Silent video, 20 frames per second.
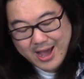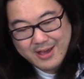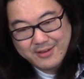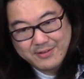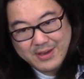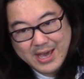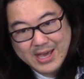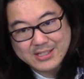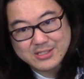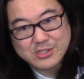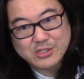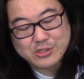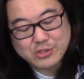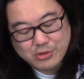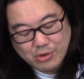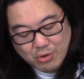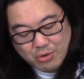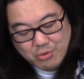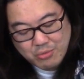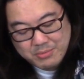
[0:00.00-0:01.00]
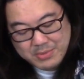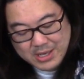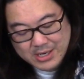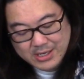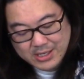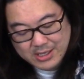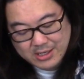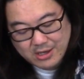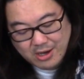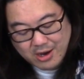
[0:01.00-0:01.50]
I've had so
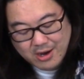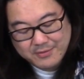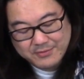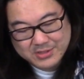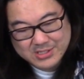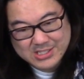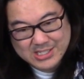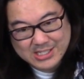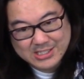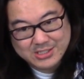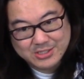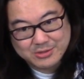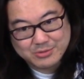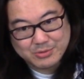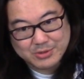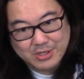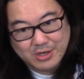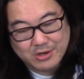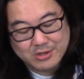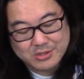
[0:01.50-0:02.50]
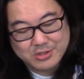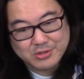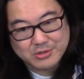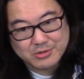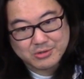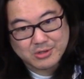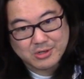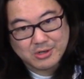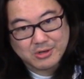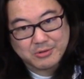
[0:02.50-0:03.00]
many conversations with
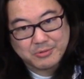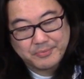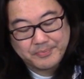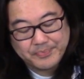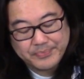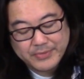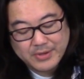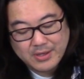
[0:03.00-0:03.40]
Arturo